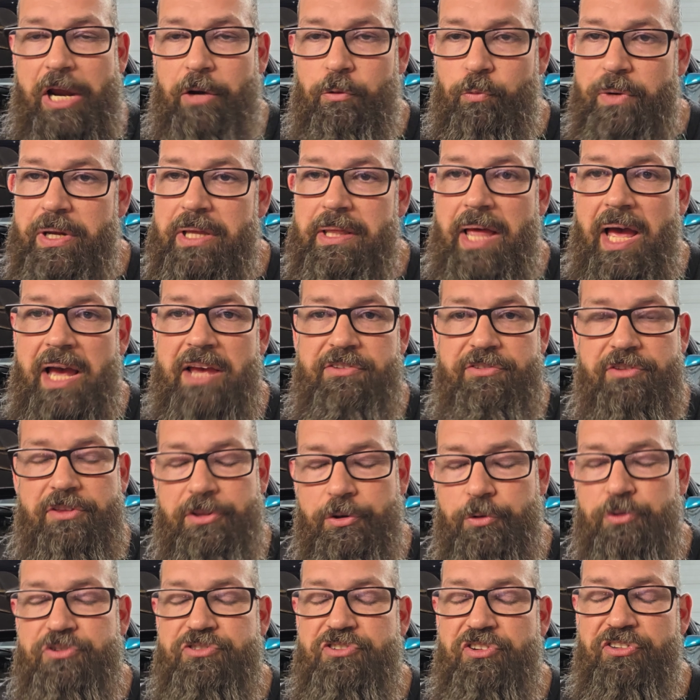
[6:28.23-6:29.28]
I realized that
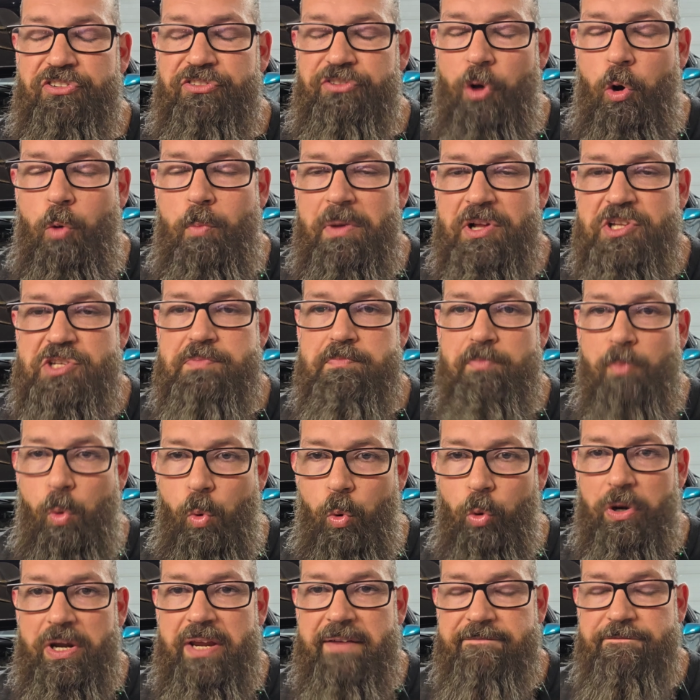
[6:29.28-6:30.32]
there's just so much
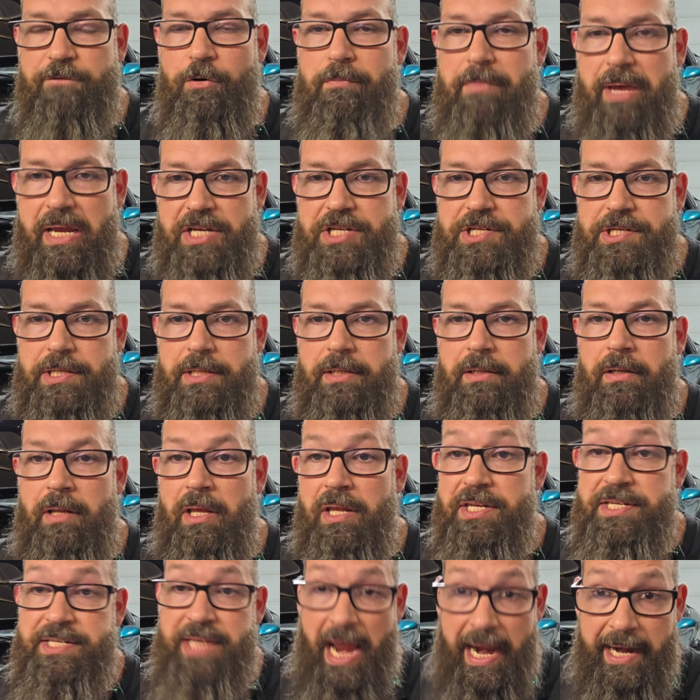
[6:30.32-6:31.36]
more information,
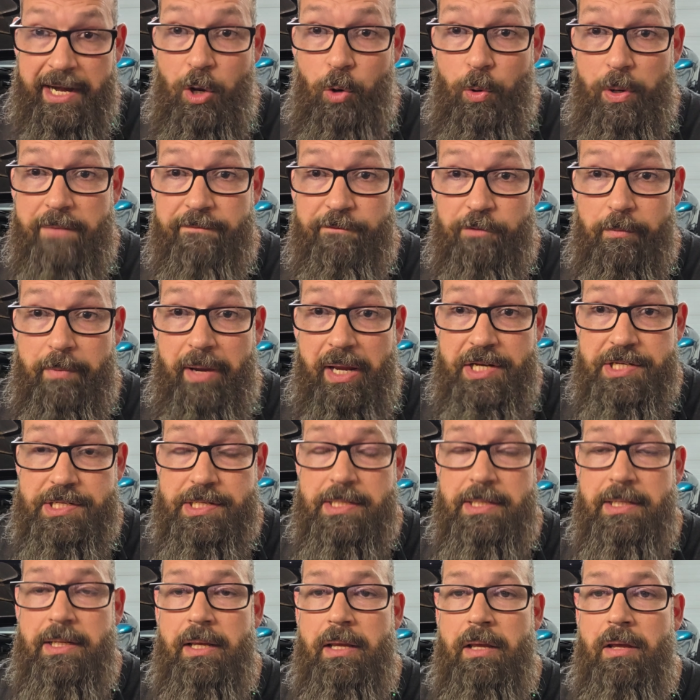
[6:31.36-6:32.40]
dyno
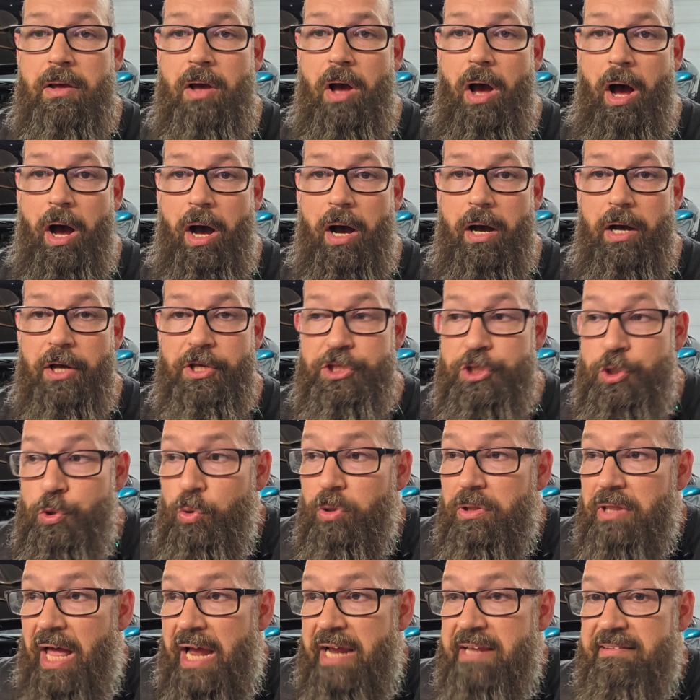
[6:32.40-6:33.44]
information,
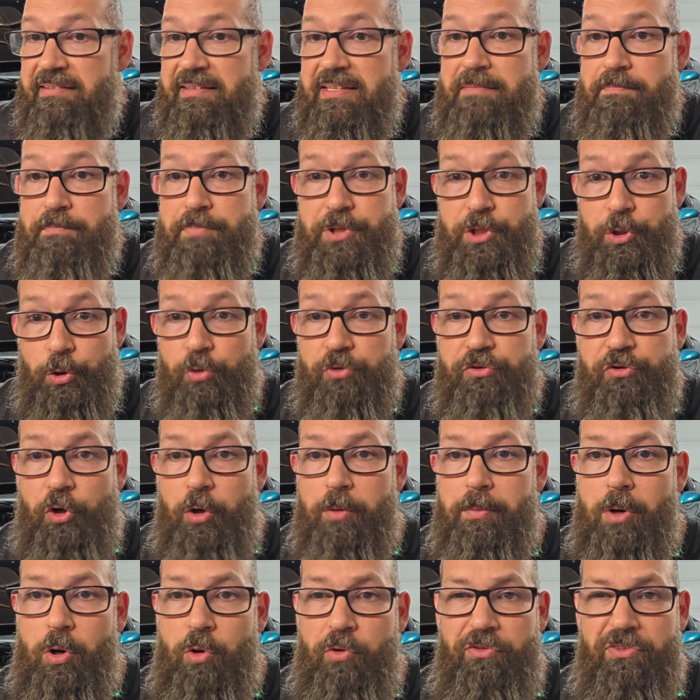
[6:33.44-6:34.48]
utilizing pure
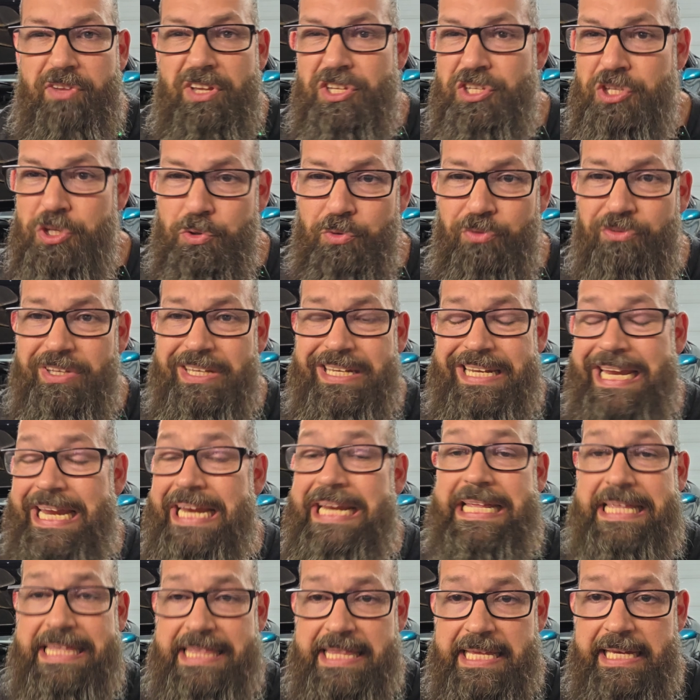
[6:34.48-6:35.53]
turbos than using
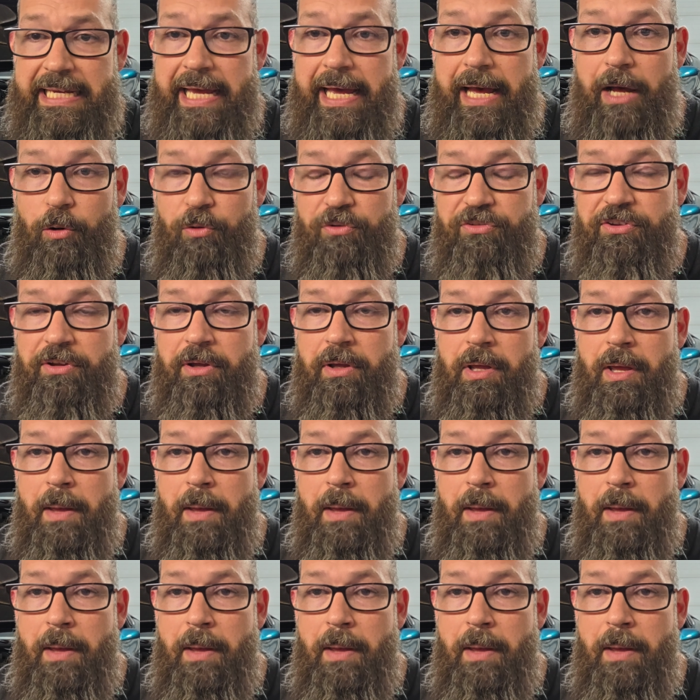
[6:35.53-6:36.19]
anything else.